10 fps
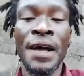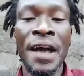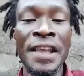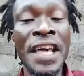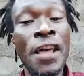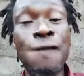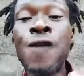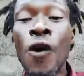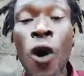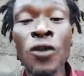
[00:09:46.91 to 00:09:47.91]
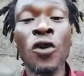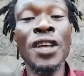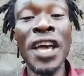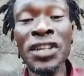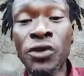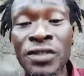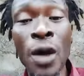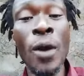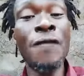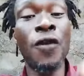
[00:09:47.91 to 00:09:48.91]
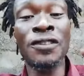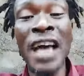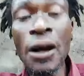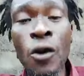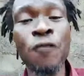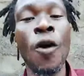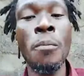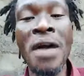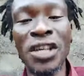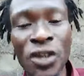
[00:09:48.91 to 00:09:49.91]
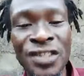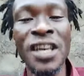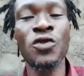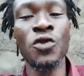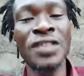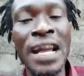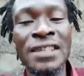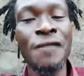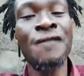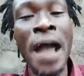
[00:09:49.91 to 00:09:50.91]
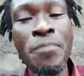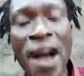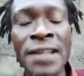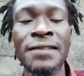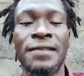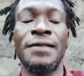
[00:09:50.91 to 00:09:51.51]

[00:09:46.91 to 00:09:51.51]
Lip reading: And then they focus on issues and way for tackle, for make sure say society vibrant.